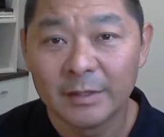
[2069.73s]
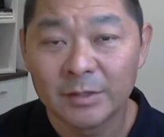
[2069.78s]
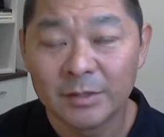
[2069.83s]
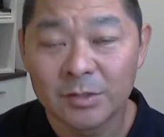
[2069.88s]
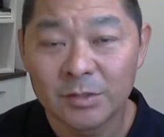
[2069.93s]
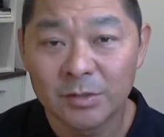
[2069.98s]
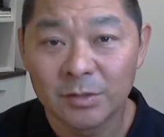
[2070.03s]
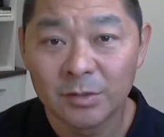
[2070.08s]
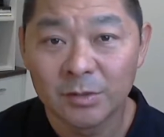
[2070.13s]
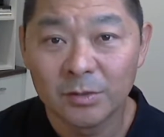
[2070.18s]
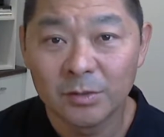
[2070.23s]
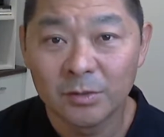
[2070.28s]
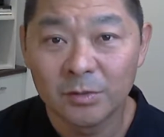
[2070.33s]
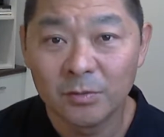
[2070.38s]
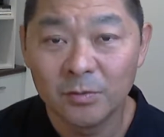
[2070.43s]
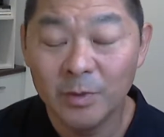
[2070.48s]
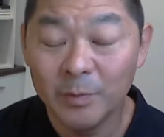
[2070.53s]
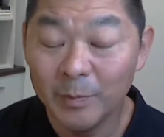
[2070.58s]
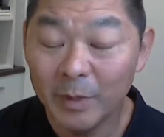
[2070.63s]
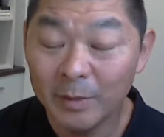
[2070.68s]

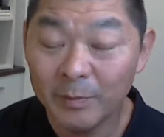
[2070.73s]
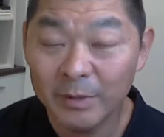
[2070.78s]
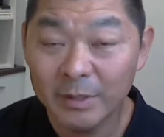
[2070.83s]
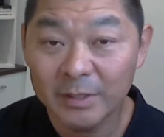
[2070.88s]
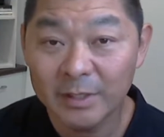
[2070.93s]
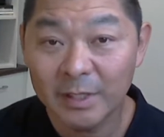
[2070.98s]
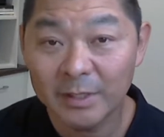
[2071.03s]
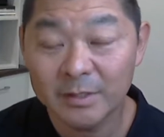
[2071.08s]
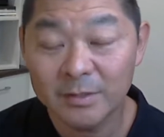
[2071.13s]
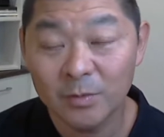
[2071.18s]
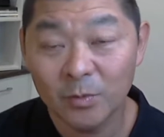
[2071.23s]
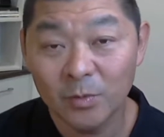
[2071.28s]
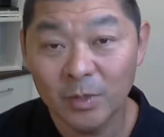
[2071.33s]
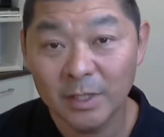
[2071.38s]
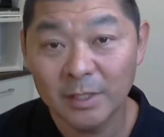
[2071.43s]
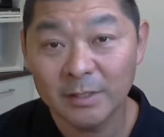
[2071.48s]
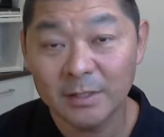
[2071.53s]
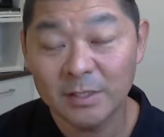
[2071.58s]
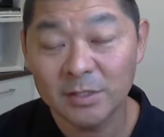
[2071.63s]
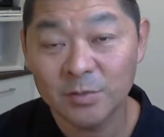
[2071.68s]
So remember that
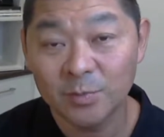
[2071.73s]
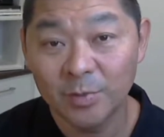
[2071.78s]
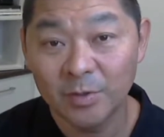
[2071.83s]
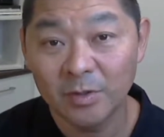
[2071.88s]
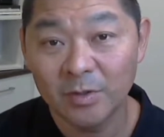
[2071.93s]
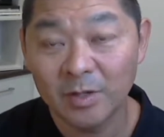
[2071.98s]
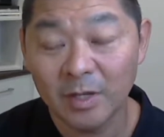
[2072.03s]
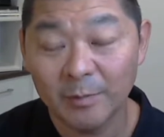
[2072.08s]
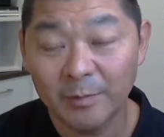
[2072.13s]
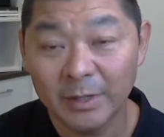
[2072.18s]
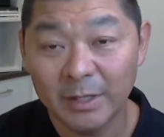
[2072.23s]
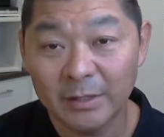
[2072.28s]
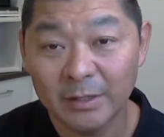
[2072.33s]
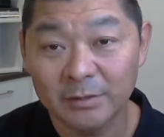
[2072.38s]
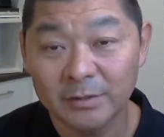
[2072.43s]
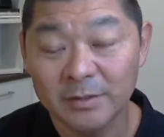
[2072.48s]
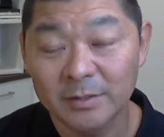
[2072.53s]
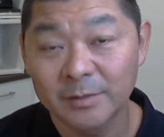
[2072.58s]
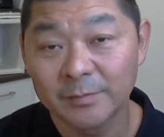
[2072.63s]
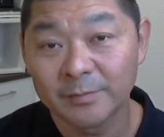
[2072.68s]
when I spoke
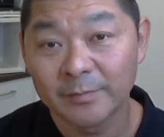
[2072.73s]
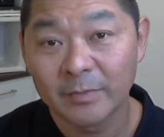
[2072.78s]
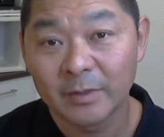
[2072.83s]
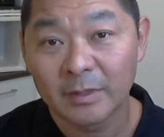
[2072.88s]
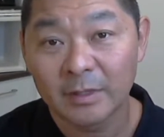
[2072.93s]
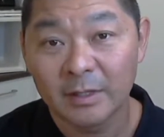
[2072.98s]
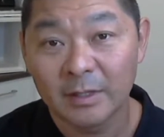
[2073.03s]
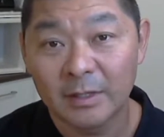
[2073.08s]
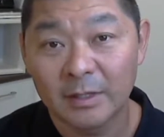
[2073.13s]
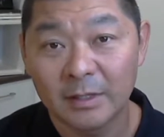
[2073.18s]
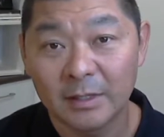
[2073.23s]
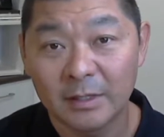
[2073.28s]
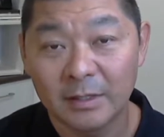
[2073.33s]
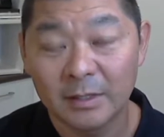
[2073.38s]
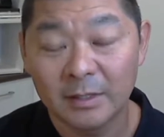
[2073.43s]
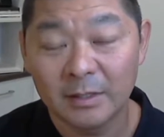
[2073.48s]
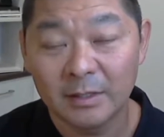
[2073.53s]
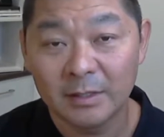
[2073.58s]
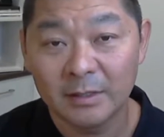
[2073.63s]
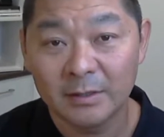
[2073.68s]
about
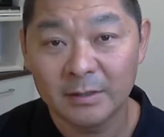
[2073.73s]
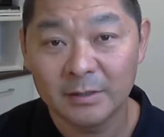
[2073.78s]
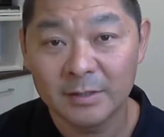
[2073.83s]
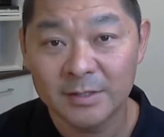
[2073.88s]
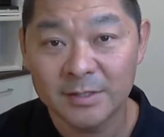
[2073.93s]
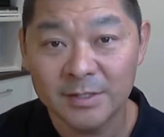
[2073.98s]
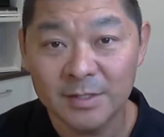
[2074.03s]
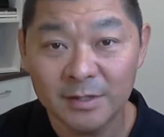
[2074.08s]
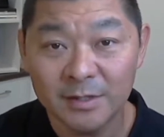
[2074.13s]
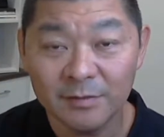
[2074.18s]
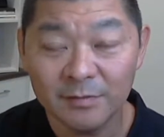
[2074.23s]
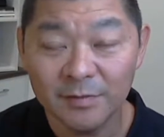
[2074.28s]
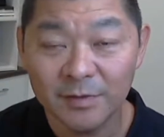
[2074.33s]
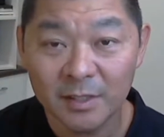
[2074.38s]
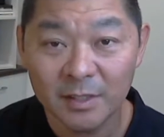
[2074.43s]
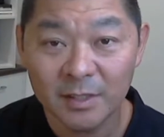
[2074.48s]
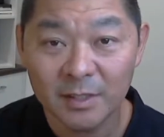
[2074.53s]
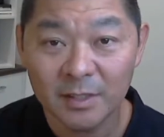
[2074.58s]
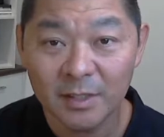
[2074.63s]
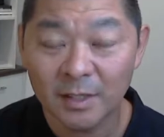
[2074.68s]
the
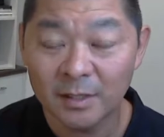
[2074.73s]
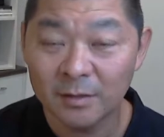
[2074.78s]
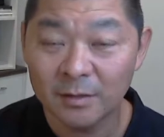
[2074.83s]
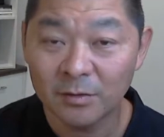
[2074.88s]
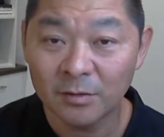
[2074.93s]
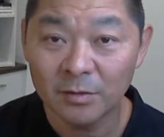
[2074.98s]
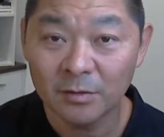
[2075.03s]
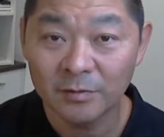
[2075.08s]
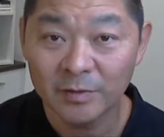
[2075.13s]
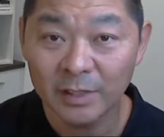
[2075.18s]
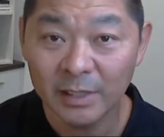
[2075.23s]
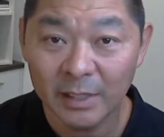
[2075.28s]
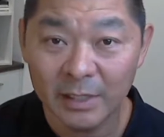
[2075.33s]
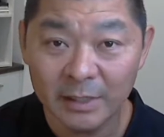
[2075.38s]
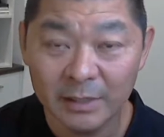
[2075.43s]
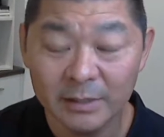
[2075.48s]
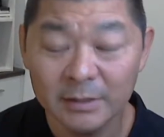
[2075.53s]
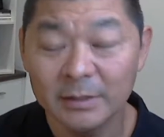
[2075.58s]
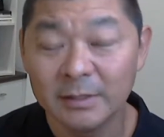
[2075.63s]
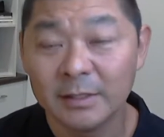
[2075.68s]
CV and the cover
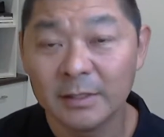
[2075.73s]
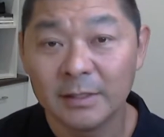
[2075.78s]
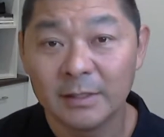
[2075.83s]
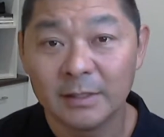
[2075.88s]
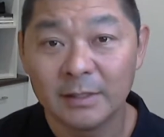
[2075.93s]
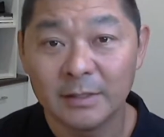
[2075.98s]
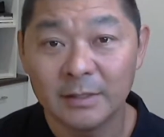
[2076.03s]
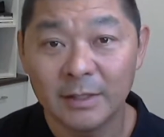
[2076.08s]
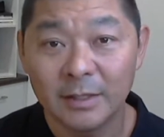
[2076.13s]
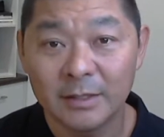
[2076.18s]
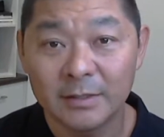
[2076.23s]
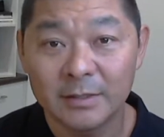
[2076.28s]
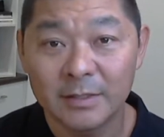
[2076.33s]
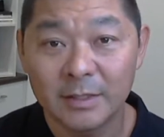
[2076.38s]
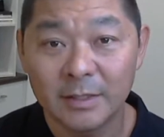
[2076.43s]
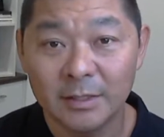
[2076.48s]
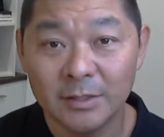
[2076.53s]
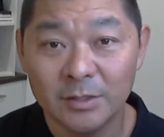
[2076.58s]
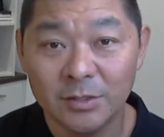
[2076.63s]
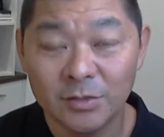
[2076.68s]
letter, that
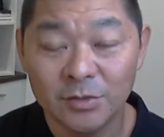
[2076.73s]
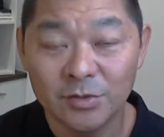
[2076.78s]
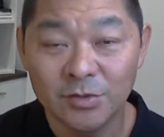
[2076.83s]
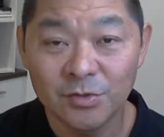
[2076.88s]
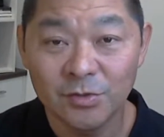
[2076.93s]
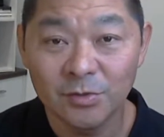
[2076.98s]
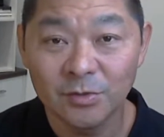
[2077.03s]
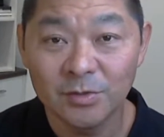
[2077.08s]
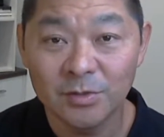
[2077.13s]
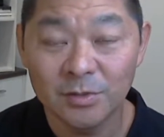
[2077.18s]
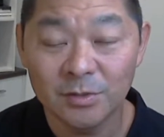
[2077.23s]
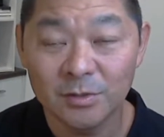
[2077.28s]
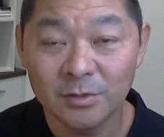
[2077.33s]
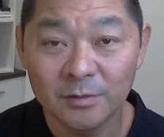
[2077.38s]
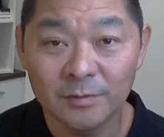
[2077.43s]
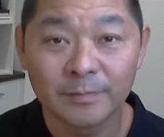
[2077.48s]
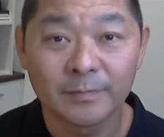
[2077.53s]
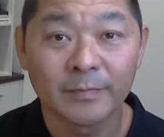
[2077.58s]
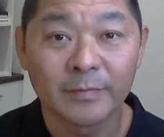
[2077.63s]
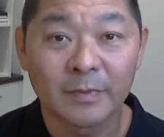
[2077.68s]
you should
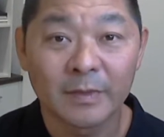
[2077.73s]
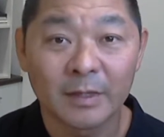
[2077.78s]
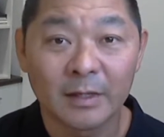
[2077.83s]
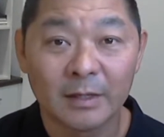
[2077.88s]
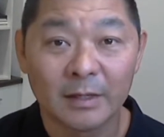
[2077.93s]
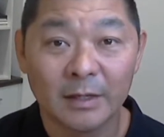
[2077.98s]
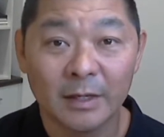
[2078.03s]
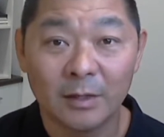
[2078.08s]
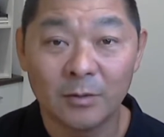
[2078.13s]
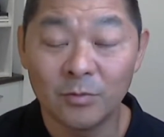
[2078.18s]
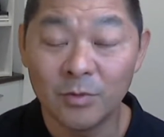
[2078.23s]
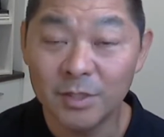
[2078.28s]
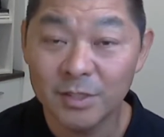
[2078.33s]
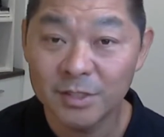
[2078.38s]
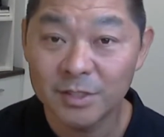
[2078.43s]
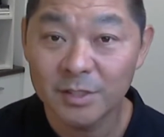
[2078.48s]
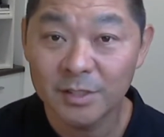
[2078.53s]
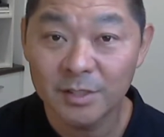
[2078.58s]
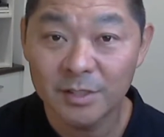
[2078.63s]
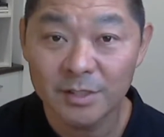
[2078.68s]
do a
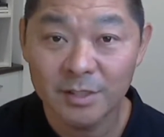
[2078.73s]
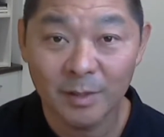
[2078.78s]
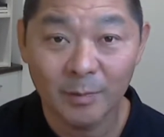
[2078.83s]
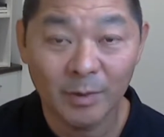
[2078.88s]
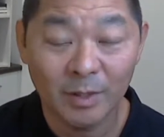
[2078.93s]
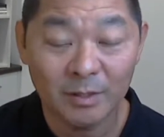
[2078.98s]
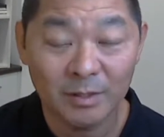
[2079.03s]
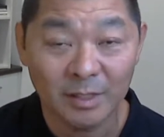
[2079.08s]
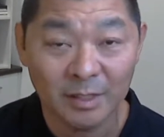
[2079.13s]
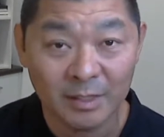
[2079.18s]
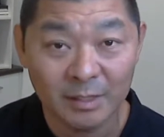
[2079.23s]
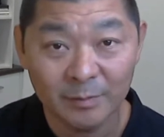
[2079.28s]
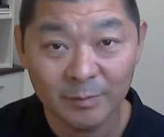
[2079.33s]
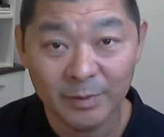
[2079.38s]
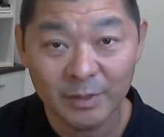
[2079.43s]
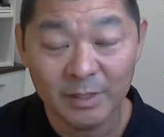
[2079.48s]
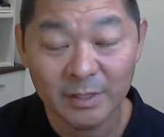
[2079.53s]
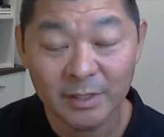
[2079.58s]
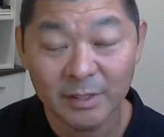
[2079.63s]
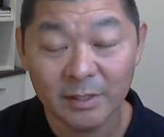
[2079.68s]
research about the
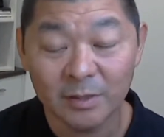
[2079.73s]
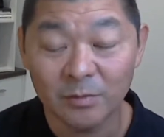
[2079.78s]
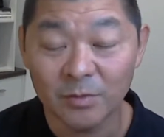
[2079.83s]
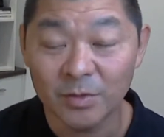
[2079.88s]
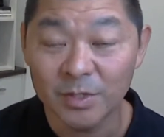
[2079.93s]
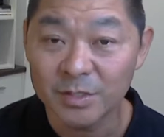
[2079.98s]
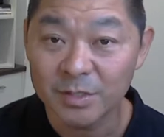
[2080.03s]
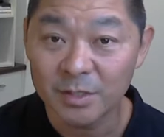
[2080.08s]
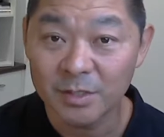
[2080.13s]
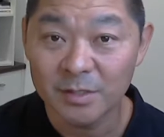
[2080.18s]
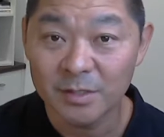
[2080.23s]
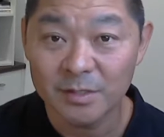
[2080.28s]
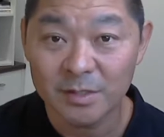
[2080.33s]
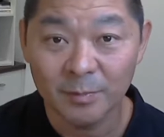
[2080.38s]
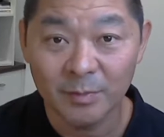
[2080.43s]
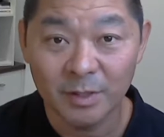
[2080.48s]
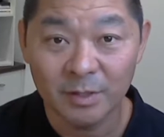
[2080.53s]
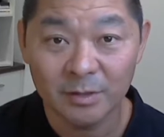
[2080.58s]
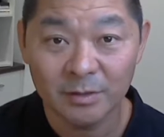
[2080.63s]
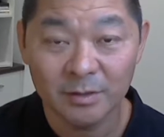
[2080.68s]
company, a research
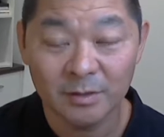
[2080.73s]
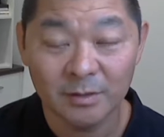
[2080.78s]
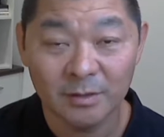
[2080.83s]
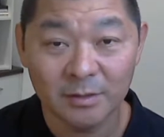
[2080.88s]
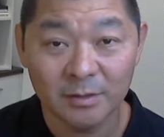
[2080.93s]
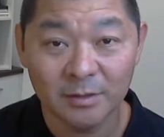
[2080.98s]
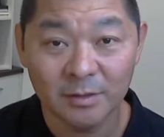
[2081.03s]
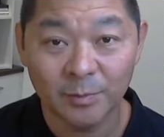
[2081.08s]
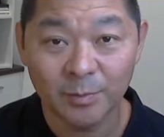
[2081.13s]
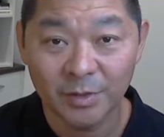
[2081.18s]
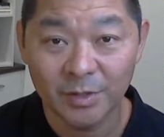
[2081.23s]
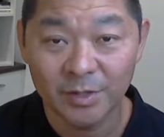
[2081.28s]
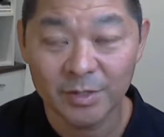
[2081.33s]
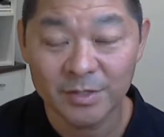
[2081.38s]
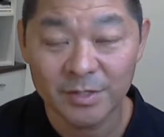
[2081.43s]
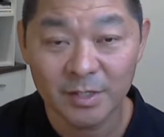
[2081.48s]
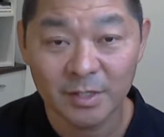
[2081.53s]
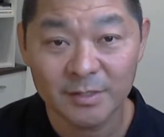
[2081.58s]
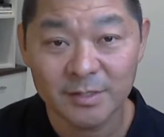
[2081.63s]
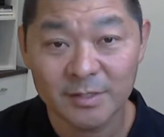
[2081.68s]
about the
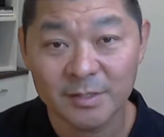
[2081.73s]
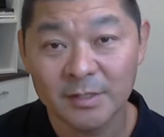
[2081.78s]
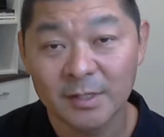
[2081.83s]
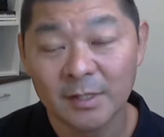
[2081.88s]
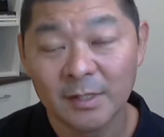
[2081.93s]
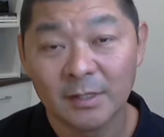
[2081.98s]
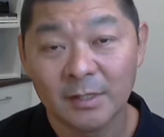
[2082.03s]
projects,